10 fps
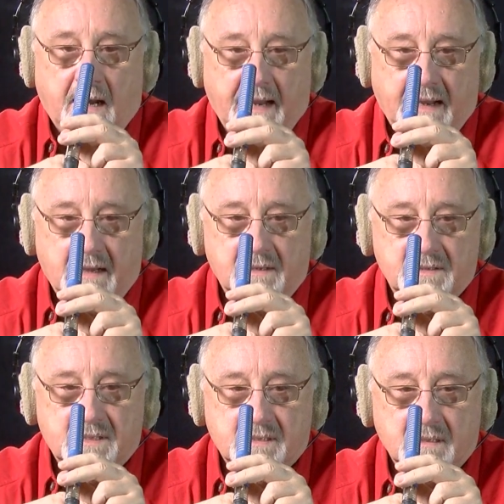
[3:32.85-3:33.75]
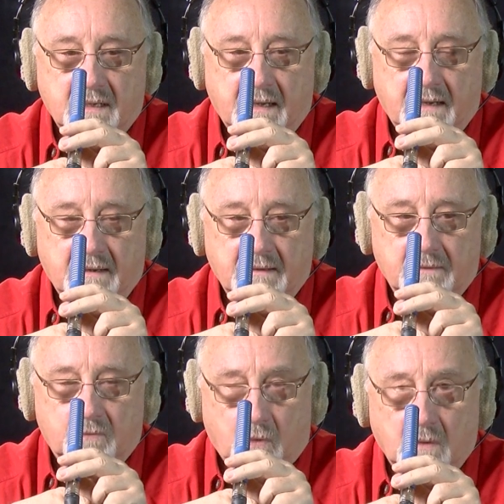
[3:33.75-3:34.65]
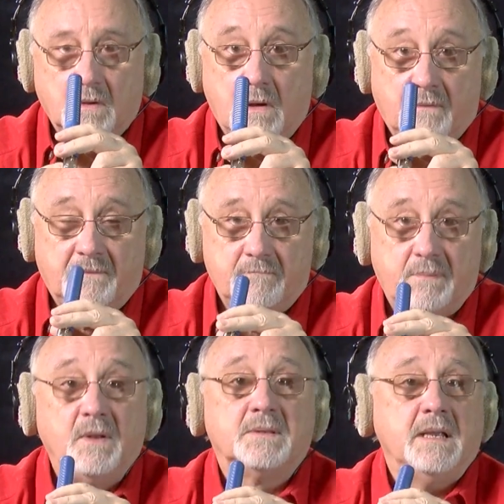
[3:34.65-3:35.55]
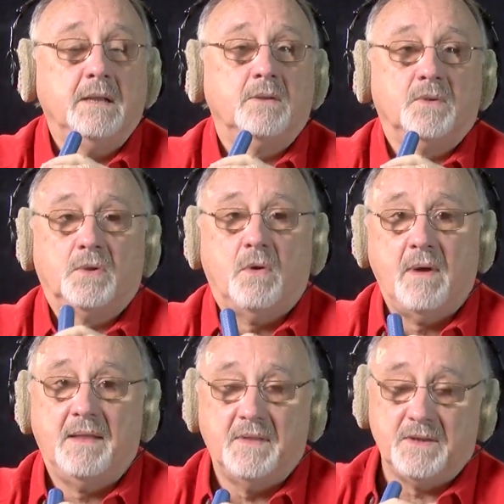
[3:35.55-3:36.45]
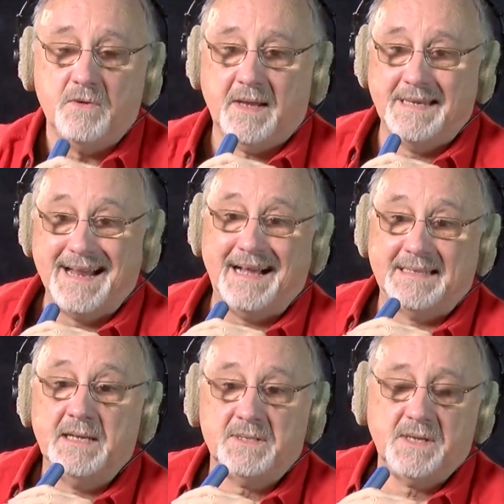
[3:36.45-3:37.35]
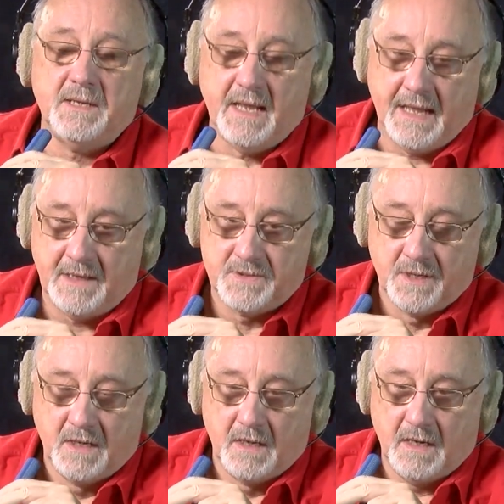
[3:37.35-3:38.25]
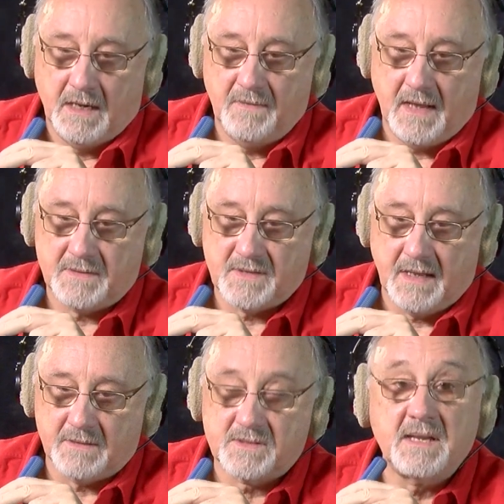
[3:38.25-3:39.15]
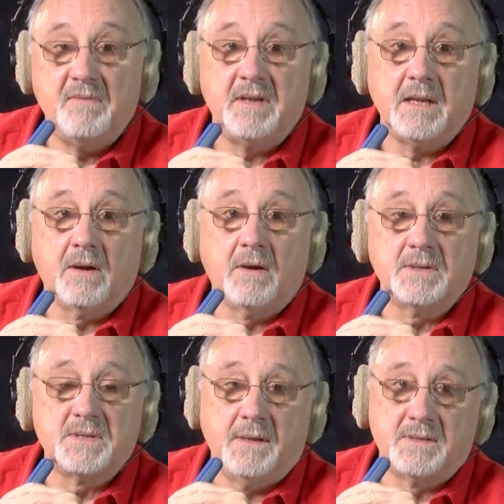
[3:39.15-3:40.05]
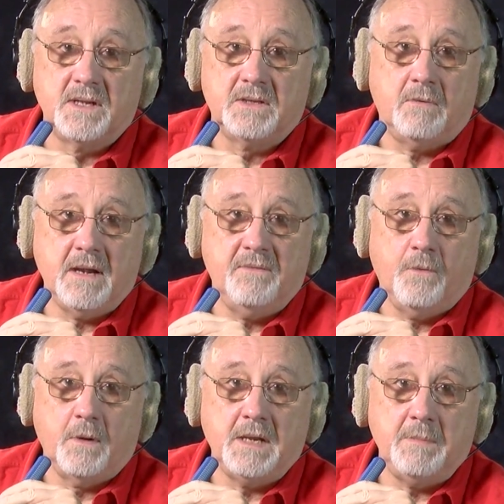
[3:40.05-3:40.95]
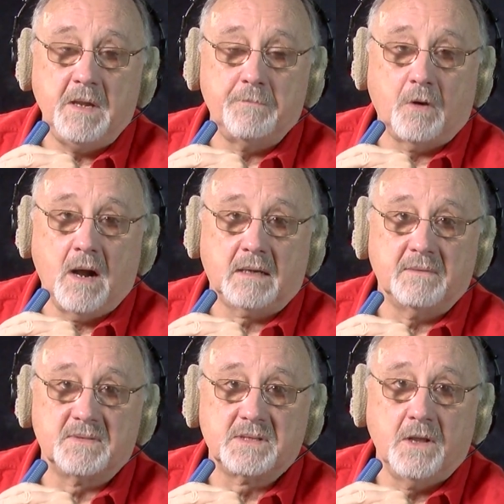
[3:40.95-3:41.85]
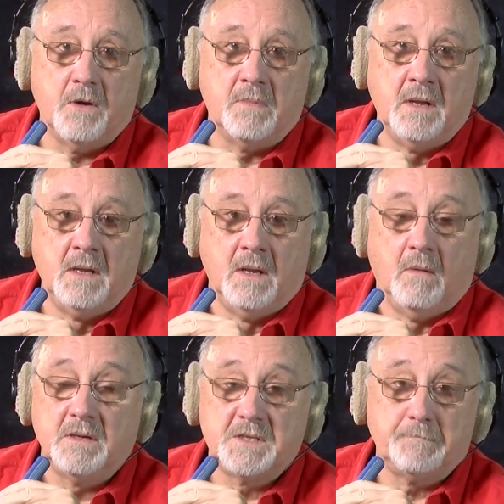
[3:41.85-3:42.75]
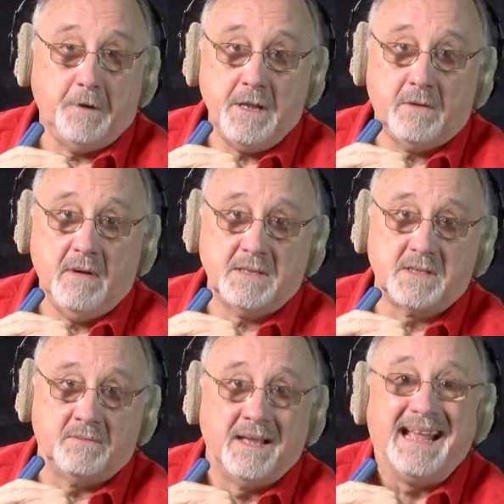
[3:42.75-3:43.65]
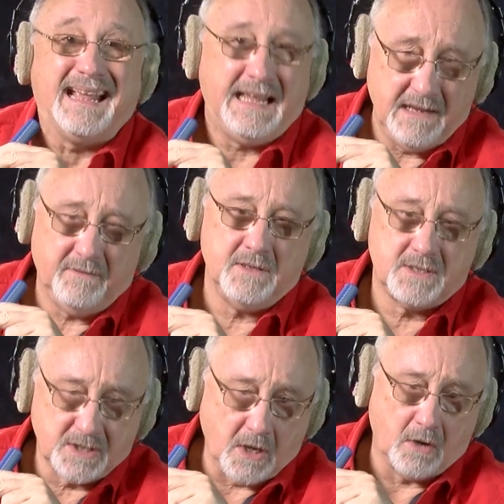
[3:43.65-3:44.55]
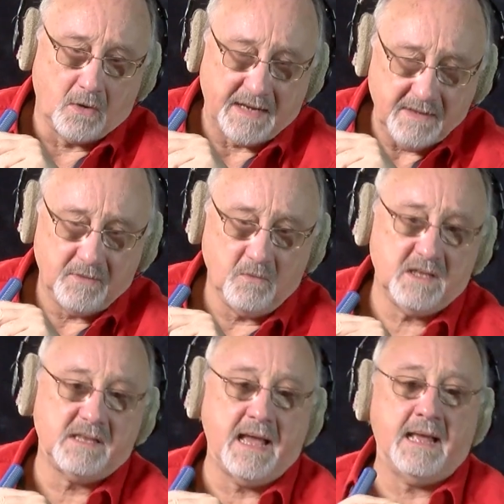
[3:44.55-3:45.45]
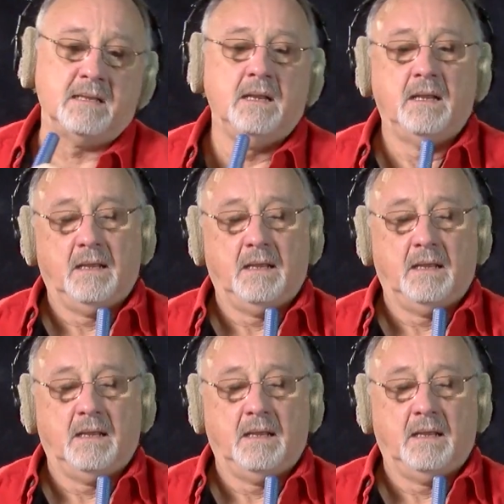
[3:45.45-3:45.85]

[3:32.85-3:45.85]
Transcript: has a roll-off built in on the low end that you cannot disengage, and that's at 70 hertz, and it's a 24 dB per octave slope, which is pretty aggressive. Even so, even with that,